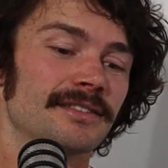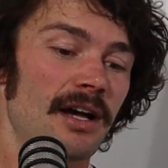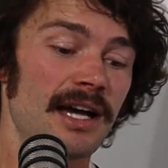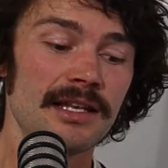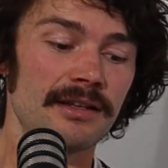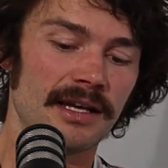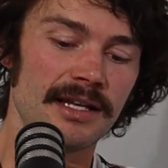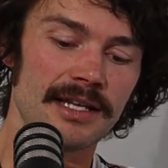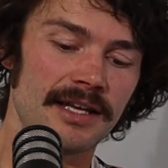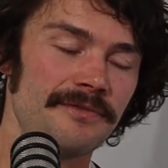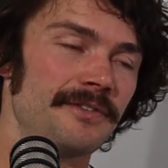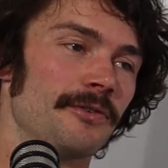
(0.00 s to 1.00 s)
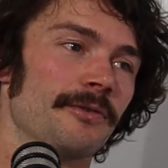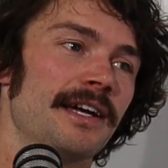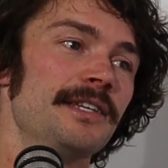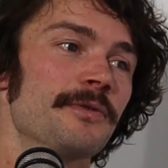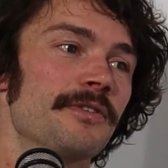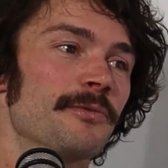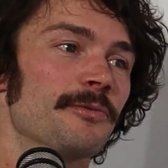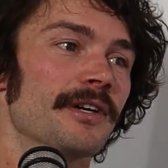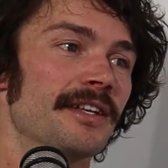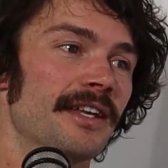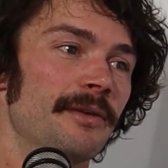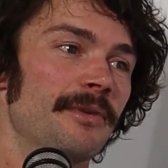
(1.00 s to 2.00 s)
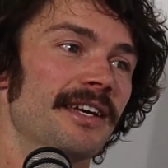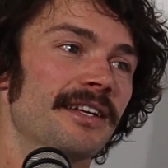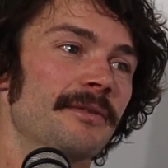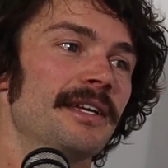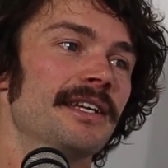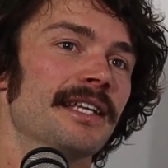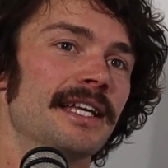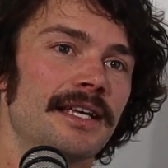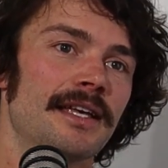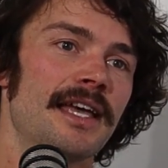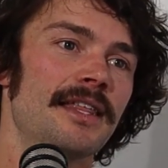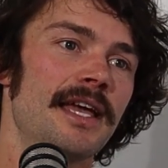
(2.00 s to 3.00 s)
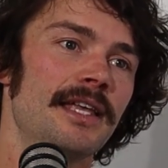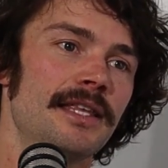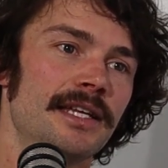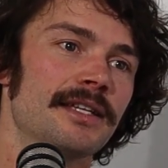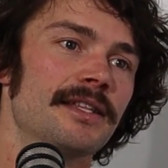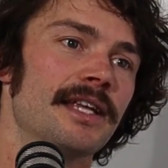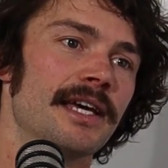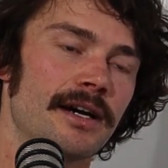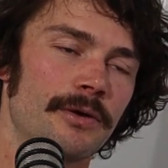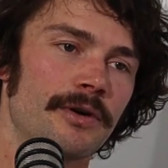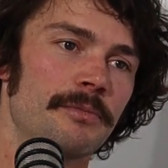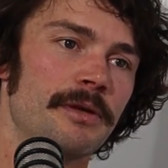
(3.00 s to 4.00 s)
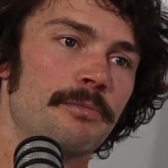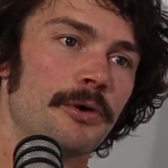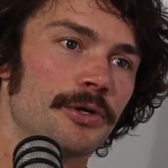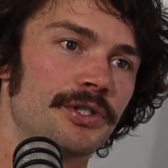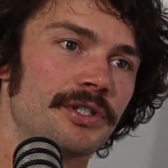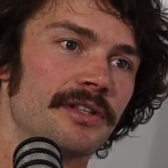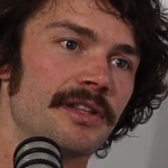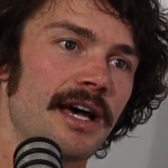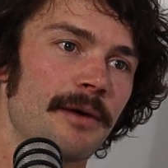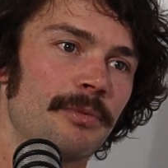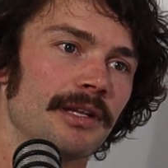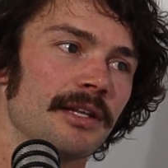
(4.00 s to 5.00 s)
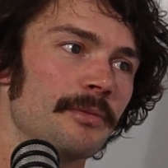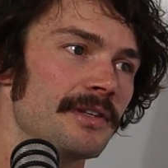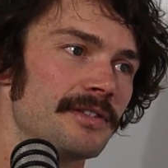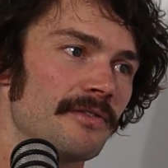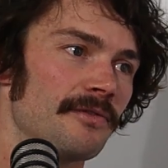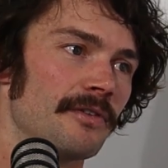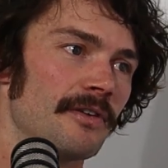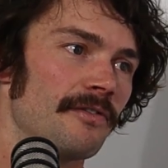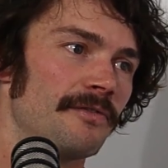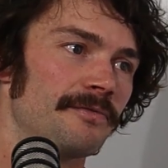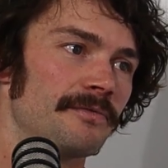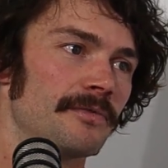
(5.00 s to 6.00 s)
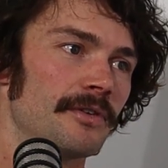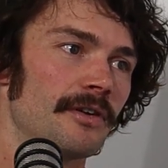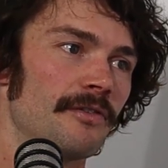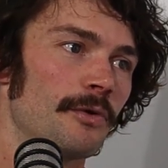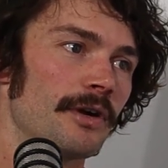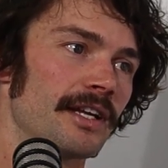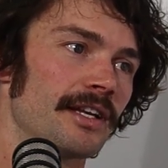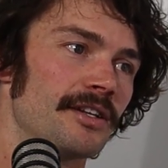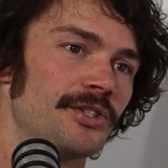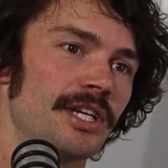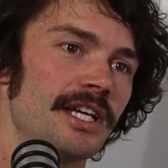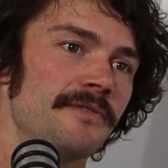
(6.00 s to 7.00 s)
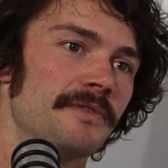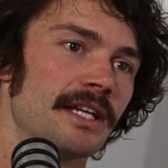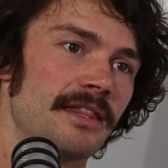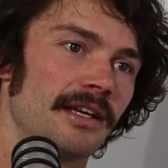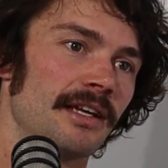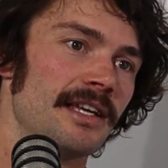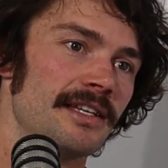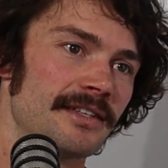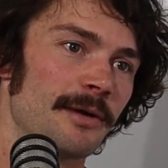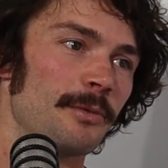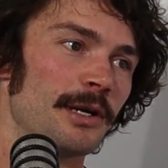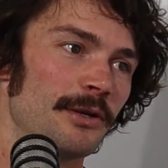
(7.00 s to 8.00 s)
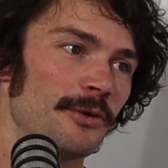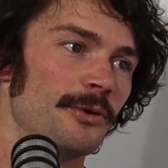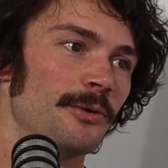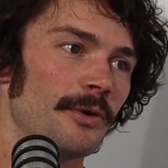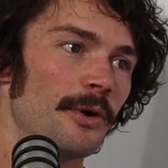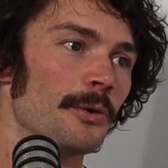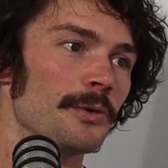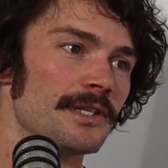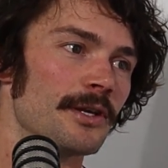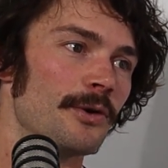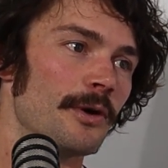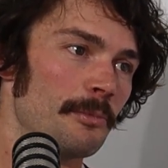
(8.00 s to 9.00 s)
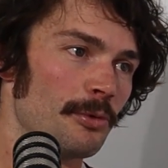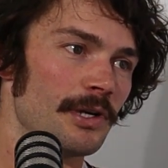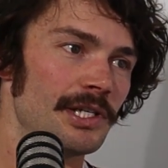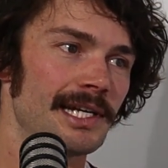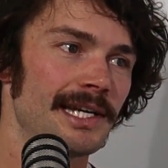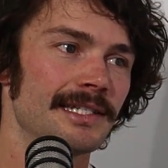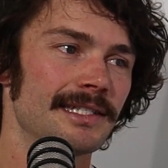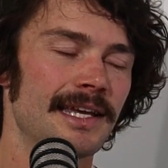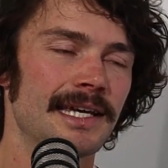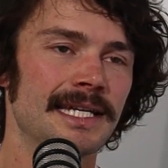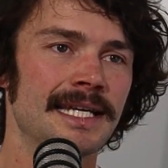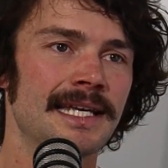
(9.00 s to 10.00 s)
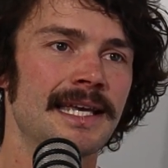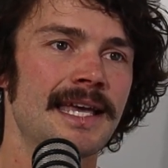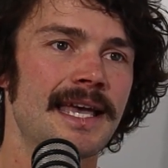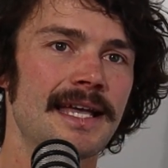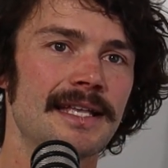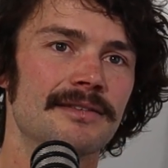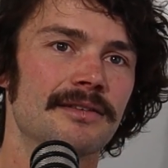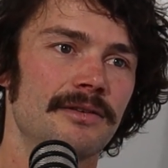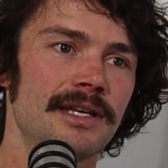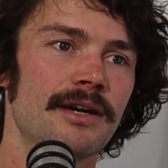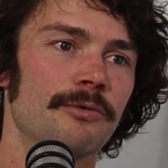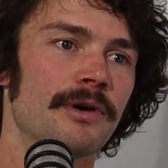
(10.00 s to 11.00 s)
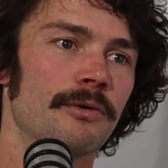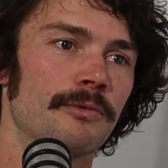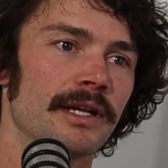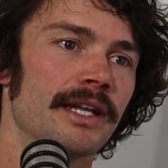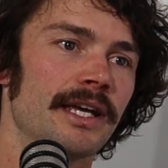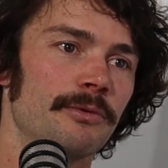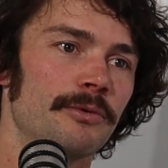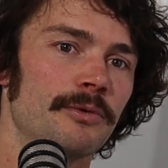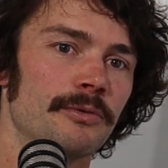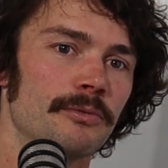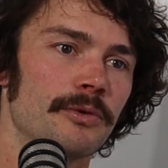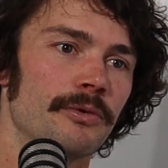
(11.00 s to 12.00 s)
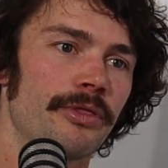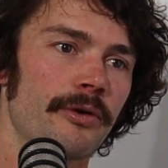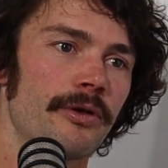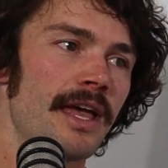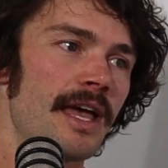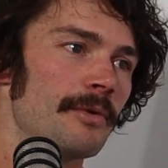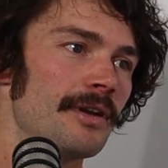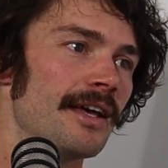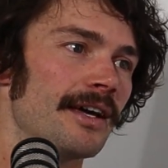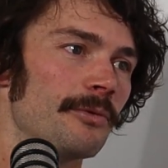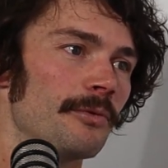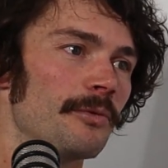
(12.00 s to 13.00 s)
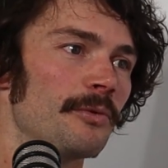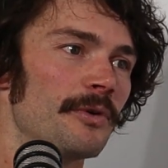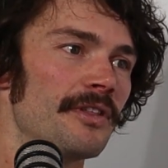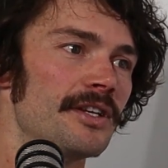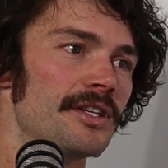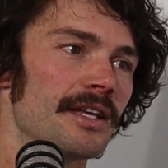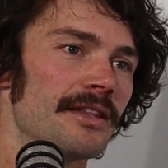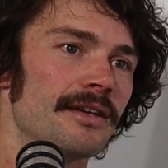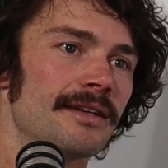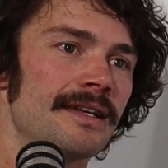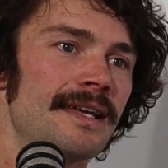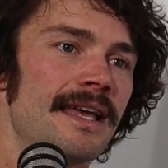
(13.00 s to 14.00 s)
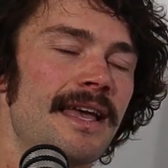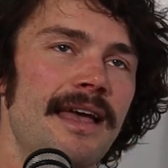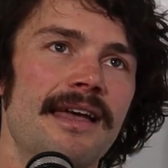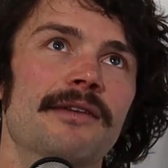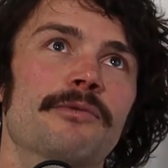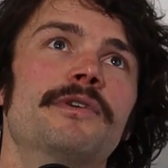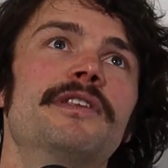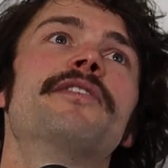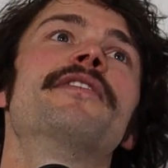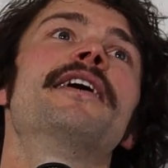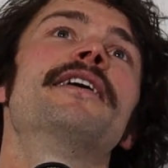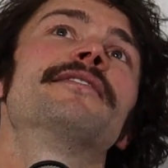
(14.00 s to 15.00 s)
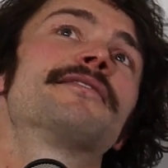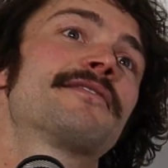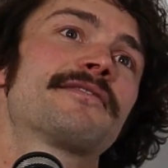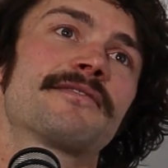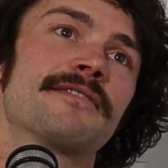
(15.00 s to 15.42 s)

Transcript: I'd love to race with him one day, man. I mean, at the end of the day, I want to be pushed to the upper limits of what I can achieve, and I think he's someone who also appreciates that. And so one day we'll throw the hammer down with each other, and whether that's